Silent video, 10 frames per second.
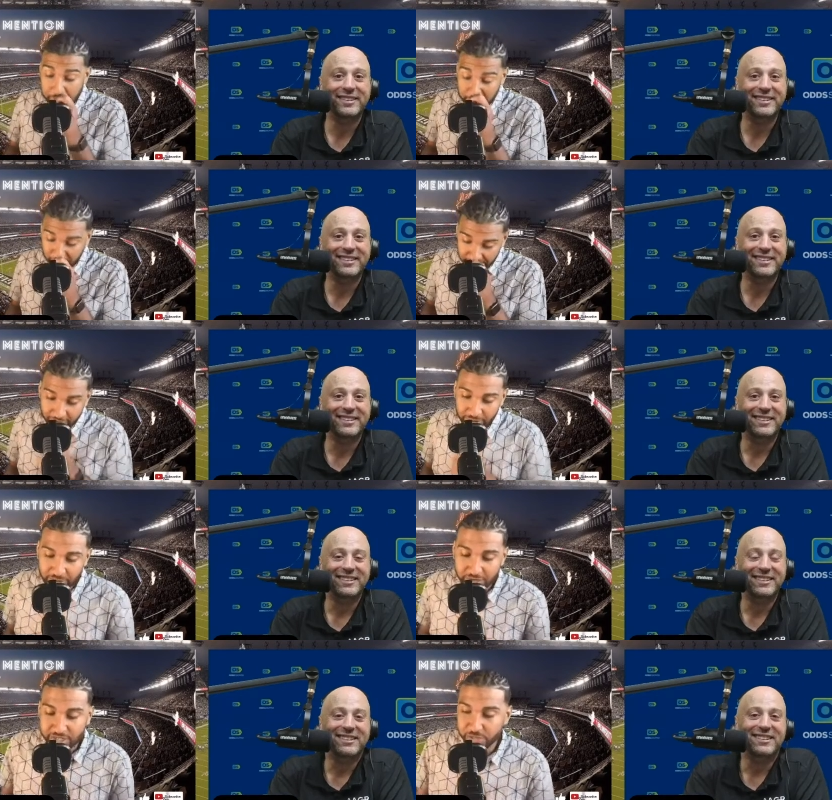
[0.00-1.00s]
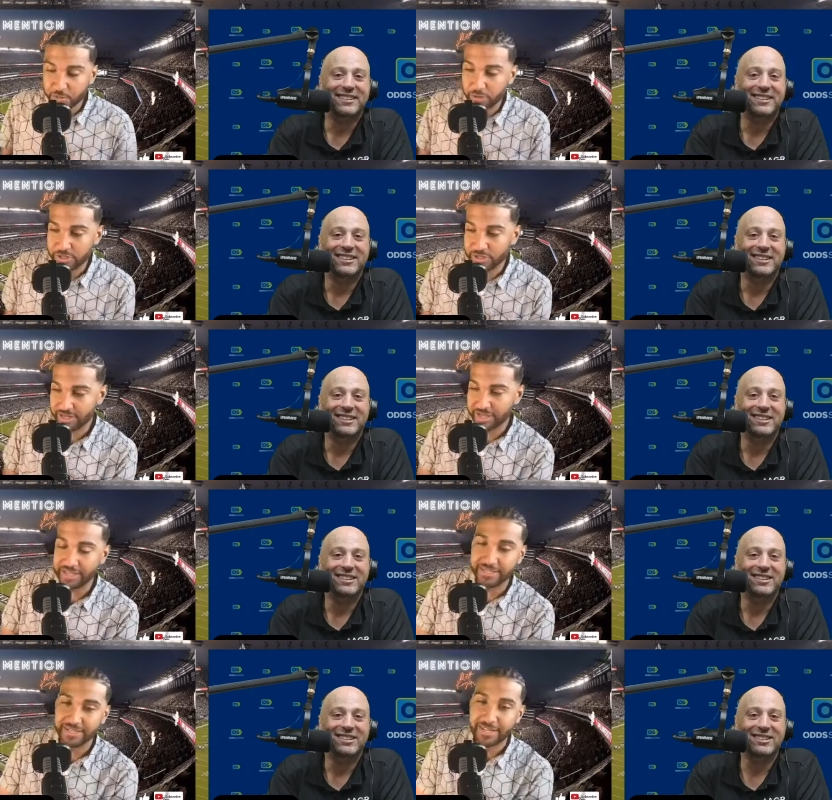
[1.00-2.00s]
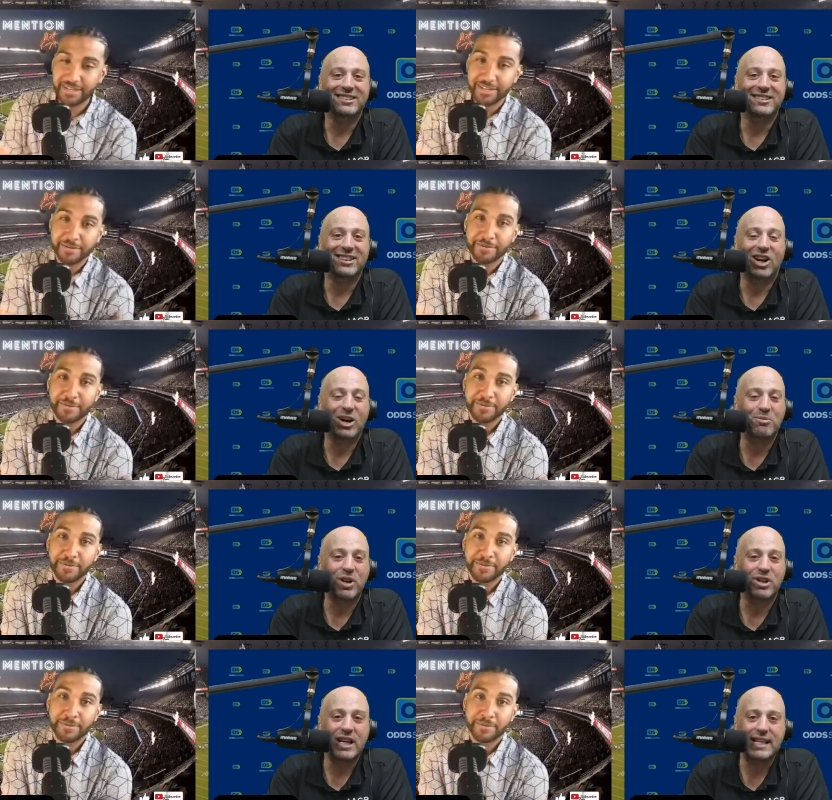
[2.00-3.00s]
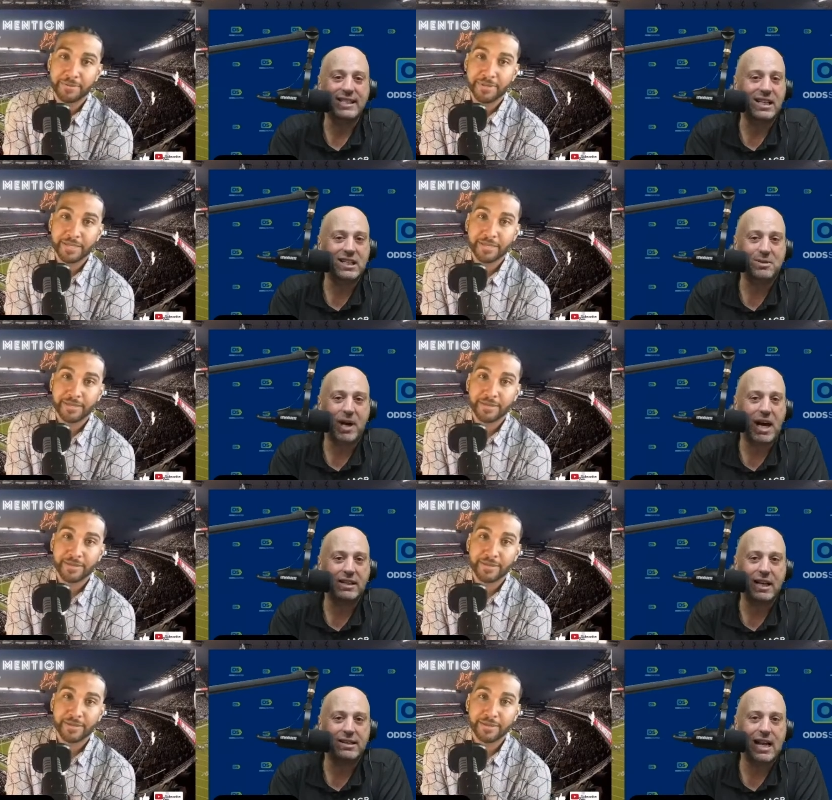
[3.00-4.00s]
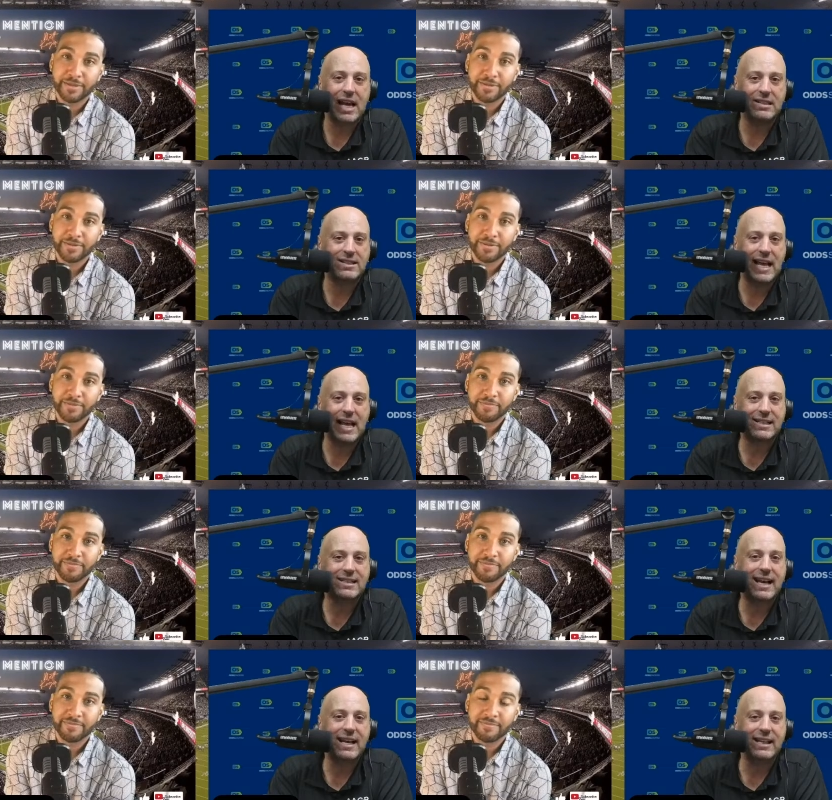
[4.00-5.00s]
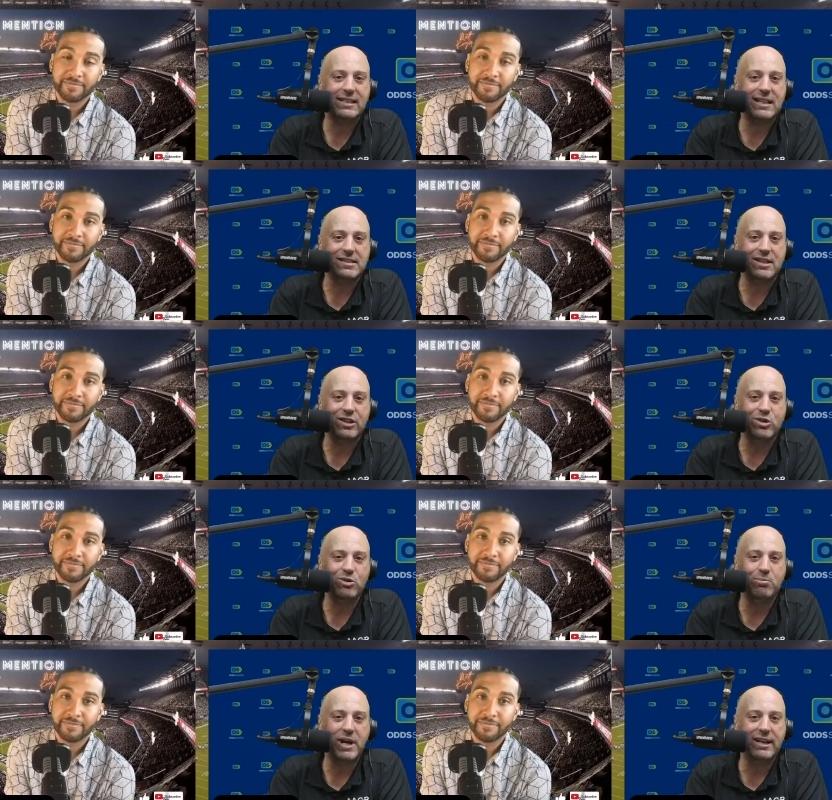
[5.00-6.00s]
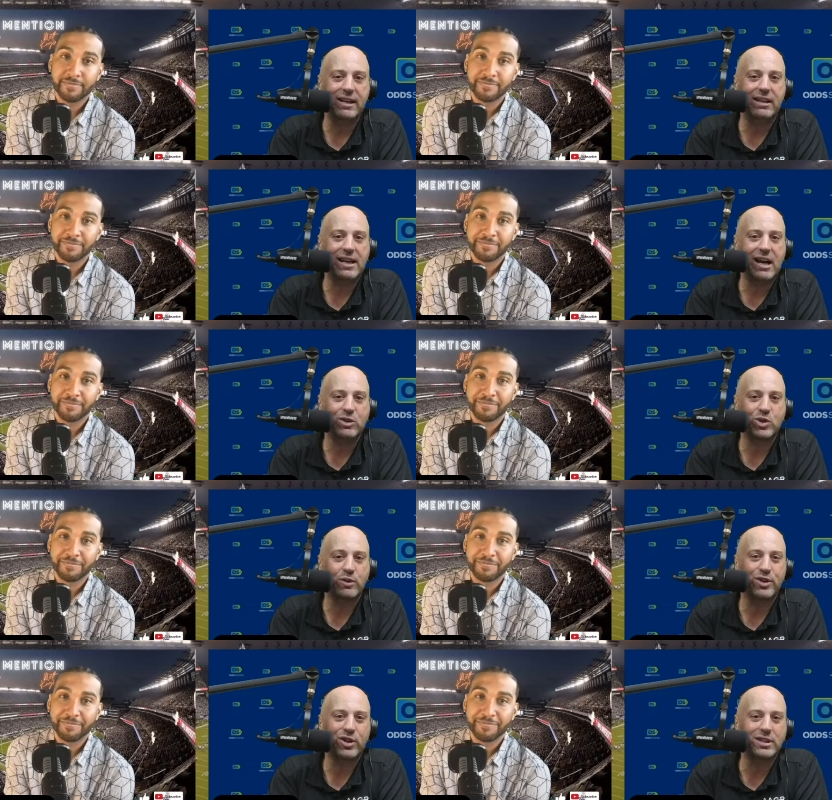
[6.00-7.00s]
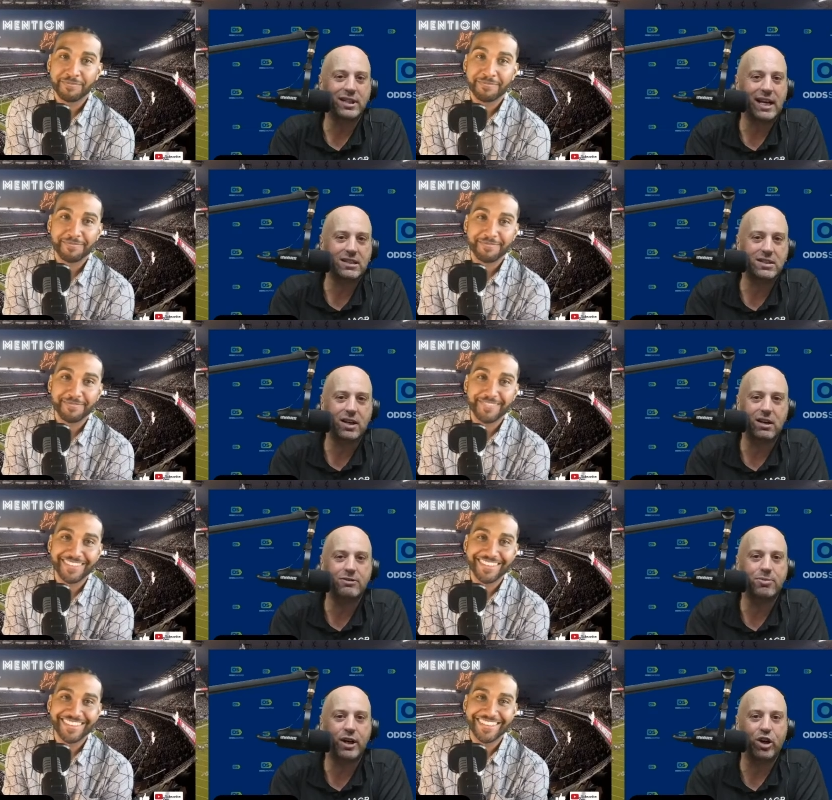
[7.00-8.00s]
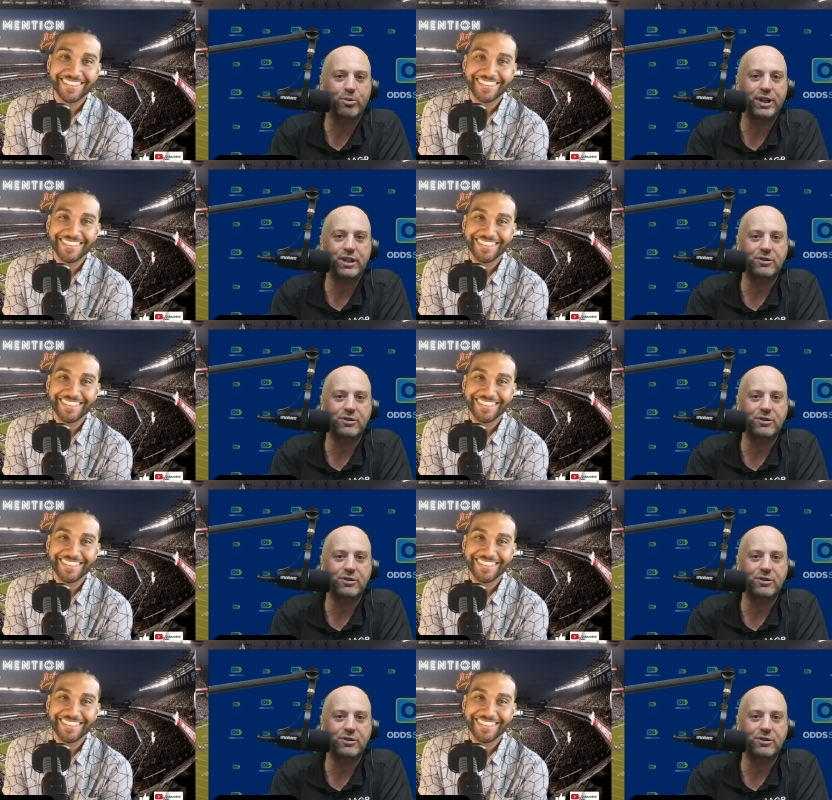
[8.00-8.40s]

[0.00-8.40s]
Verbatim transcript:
Speaker 1: can people follow along and support you, Eytan? All right,
Speaker 2: brother. Easy spot at, at Stacks Teddy is, is the new betting account. So if you're into that stuff, by all means,